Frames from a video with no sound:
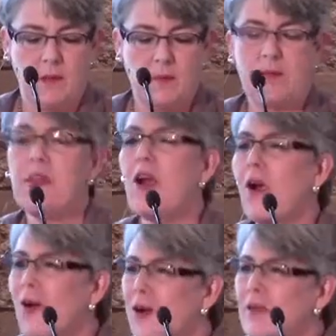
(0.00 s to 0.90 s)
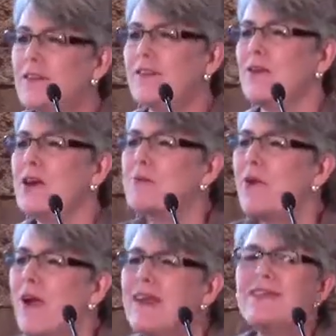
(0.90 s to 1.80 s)
But they are also
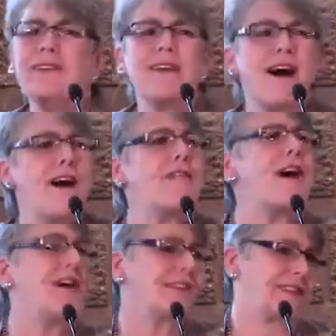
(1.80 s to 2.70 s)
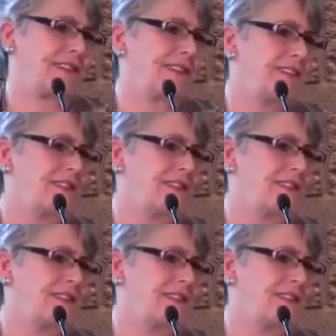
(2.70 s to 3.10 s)
comprised of us,